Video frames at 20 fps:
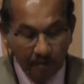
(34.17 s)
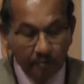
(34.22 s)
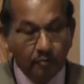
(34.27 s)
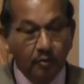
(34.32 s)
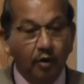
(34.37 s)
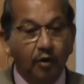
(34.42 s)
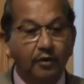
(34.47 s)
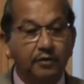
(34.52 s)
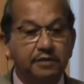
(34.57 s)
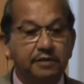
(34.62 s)

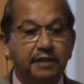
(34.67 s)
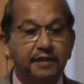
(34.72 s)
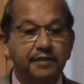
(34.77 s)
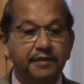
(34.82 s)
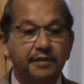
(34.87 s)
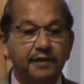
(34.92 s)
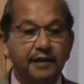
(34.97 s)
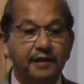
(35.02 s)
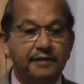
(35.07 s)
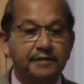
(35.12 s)
Maundy
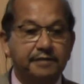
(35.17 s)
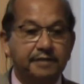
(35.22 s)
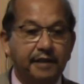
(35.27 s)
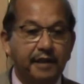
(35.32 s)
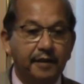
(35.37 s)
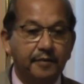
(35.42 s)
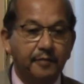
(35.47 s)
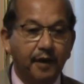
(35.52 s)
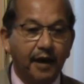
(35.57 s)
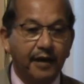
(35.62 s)

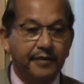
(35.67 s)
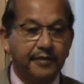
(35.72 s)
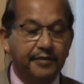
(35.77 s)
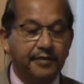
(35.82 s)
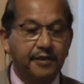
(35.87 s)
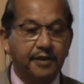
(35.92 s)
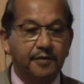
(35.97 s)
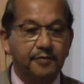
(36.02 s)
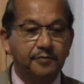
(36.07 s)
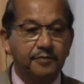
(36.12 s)
Thursday, my
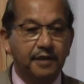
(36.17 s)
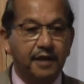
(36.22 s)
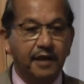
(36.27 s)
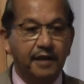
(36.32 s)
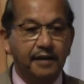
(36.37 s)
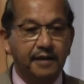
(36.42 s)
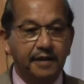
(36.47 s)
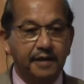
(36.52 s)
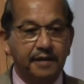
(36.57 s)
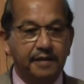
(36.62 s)
theme
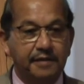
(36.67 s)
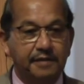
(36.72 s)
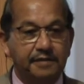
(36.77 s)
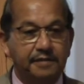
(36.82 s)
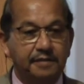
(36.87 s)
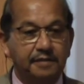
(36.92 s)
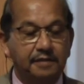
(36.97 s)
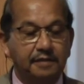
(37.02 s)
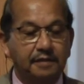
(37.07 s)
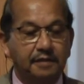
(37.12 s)
then
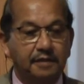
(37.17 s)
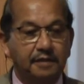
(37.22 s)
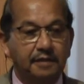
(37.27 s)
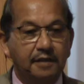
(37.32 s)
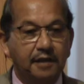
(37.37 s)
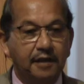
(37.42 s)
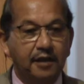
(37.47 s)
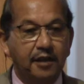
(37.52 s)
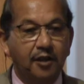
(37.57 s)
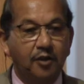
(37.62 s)
is,
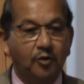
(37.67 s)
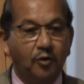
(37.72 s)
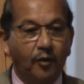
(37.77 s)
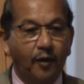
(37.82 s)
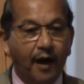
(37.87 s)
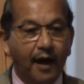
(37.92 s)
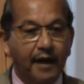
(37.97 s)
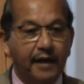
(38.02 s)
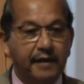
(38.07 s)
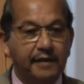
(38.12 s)

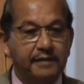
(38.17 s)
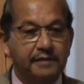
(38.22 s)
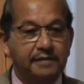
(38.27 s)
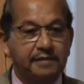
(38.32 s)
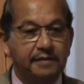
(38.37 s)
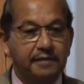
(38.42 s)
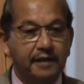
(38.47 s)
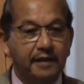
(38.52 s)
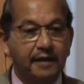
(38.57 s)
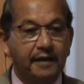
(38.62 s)
requires
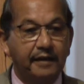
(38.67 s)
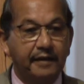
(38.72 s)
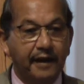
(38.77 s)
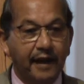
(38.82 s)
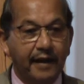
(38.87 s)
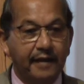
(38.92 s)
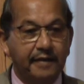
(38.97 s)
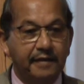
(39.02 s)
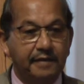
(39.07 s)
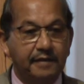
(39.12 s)
a
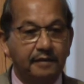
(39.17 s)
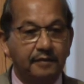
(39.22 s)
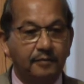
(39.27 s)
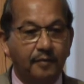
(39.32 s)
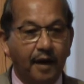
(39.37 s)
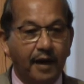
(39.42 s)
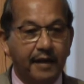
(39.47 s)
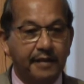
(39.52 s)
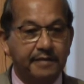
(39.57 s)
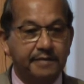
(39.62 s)
radical
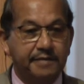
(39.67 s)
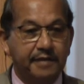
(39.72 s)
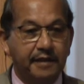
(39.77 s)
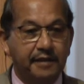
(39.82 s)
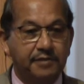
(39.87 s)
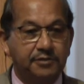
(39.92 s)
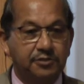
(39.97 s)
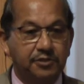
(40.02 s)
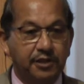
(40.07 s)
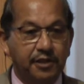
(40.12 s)

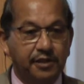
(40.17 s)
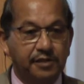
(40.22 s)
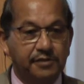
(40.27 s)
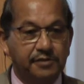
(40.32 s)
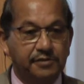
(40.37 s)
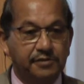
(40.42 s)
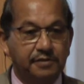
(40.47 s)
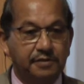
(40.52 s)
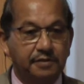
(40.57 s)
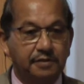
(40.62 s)
mindset
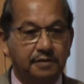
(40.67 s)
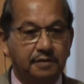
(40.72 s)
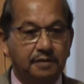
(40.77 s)
change.